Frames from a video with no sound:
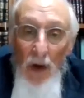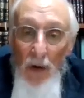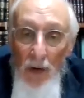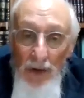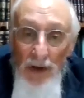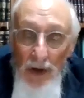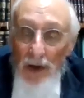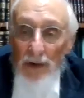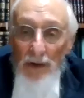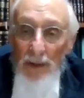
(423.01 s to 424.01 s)
A whole
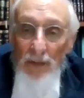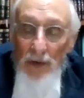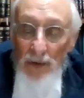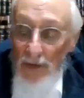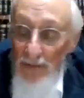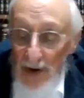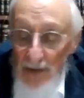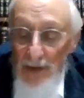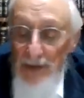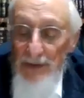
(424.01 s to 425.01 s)
year, I'm going to do
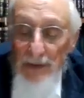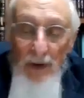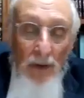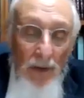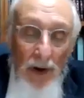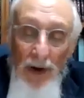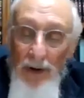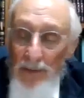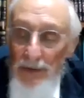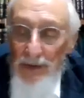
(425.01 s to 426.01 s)
averas,
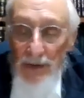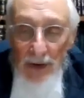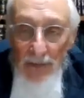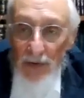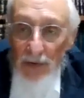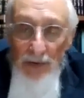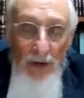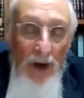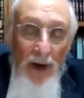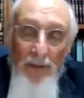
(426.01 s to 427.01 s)
right? I'm just going to have a good
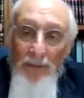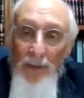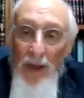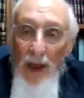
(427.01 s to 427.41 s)
time.